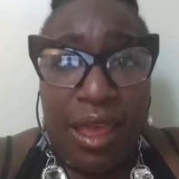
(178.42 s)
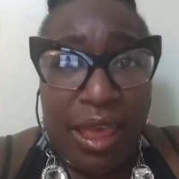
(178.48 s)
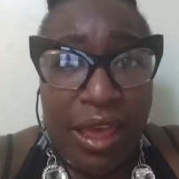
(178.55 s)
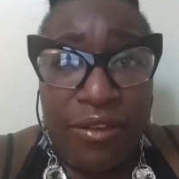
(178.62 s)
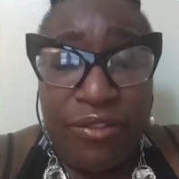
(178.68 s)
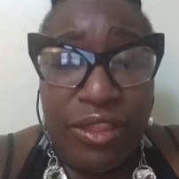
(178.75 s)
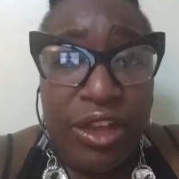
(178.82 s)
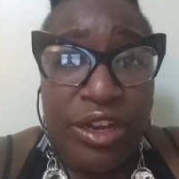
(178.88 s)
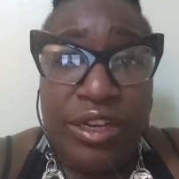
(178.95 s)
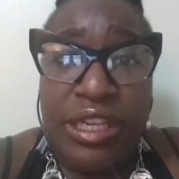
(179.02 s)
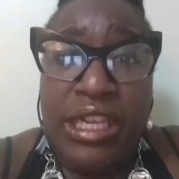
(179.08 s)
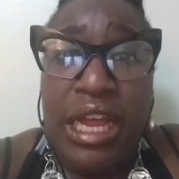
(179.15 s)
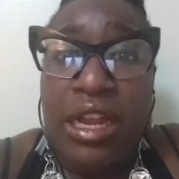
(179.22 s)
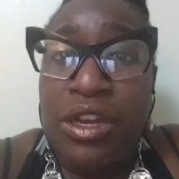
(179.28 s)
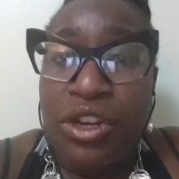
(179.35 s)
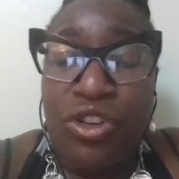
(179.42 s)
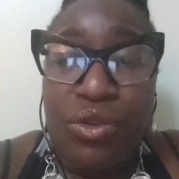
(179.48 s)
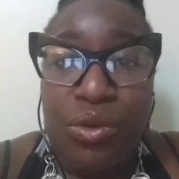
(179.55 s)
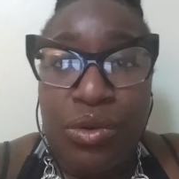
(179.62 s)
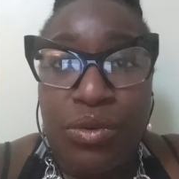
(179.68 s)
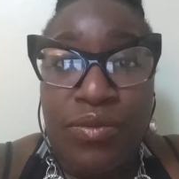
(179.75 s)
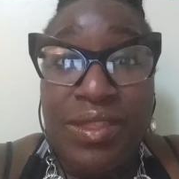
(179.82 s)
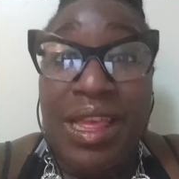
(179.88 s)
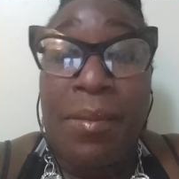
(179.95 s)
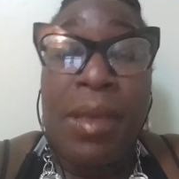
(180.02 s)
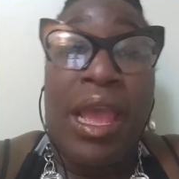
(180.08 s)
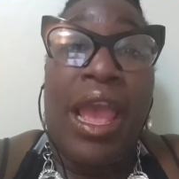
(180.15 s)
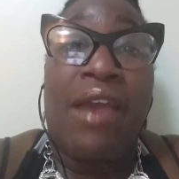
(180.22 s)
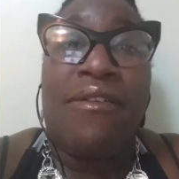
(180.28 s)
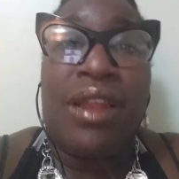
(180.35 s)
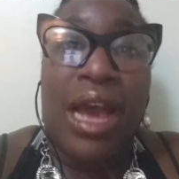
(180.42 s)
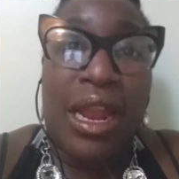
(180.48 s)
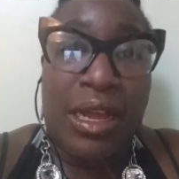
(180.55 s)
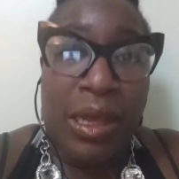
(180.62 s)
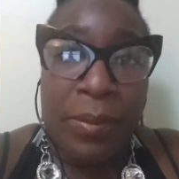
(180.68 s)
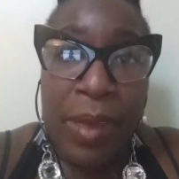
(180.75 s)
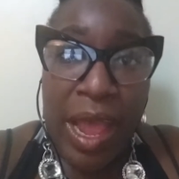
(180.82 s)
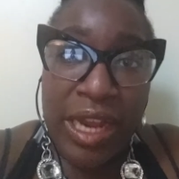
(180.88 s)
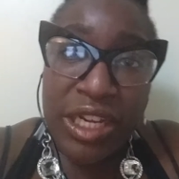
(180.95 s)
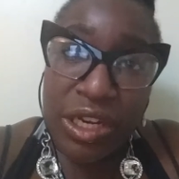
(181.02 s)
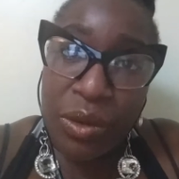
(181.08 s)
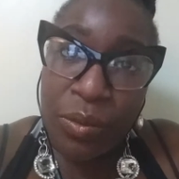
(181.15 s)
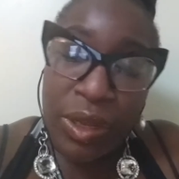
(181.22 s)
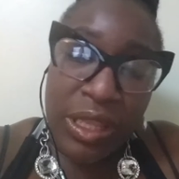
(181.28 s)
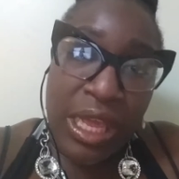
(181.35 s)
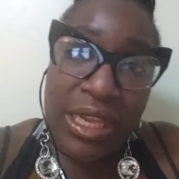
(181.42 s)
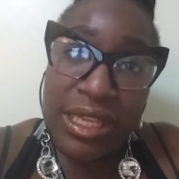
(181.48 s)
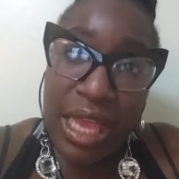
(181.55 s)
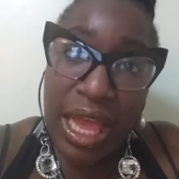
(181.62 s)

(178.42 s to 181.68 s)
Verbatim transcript: If they're telling the truth, they may have a lot of compassion in what they